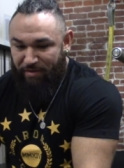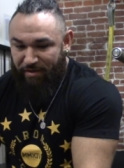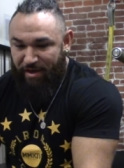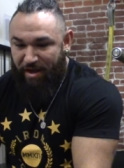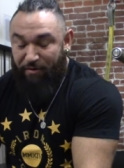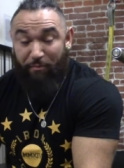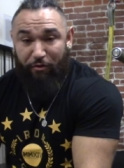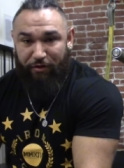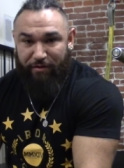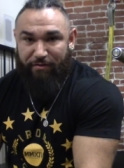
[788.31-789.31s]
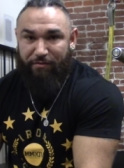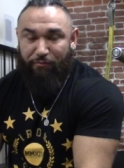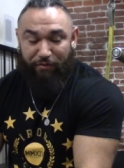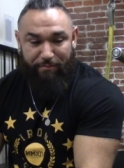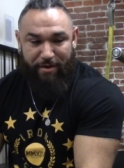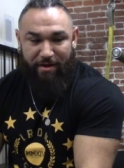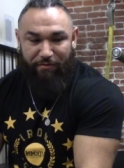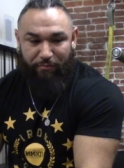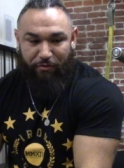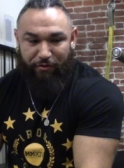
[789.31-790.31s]
He got pneumonia, really bad
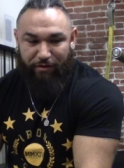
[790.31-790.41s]
pneumonia,